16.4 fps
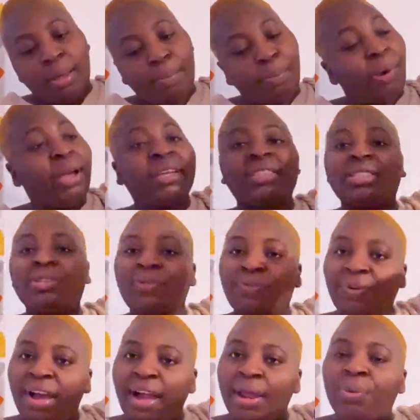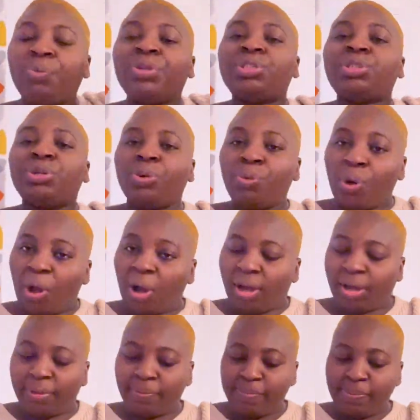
But it's still fine. We still rock.